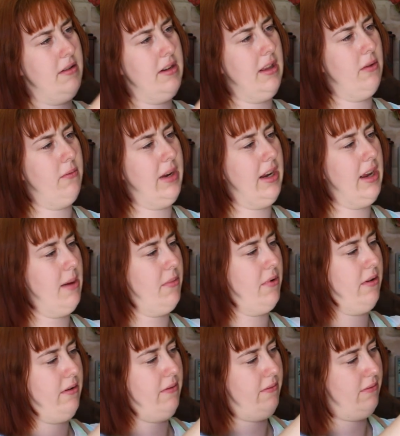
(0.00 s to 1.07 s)
Take the wig cap
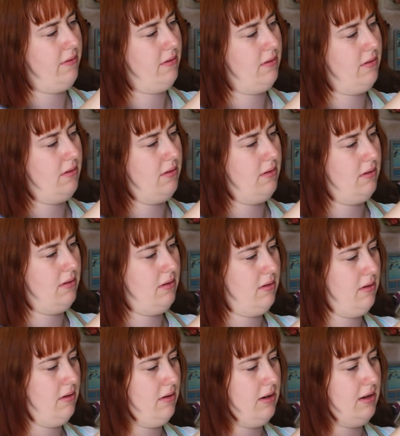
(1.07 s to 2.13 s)
off.
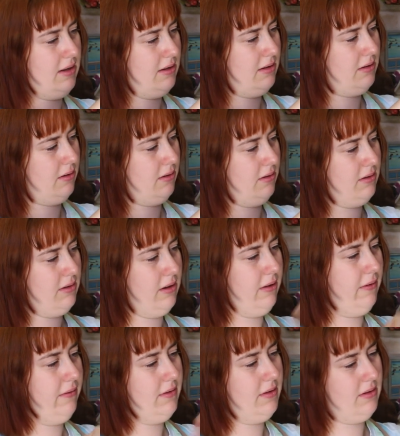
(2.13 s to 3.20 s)
So
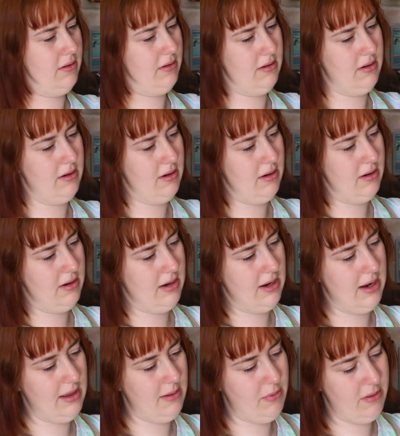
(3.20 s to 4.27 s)
soft.
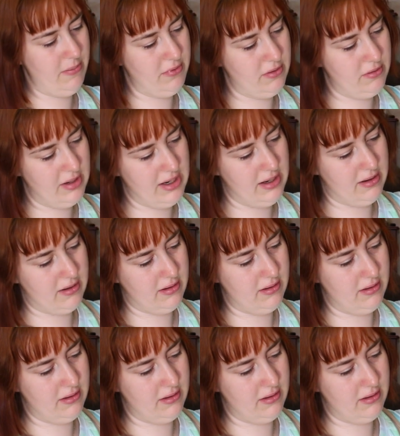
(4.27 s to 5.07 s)
And the purple streak.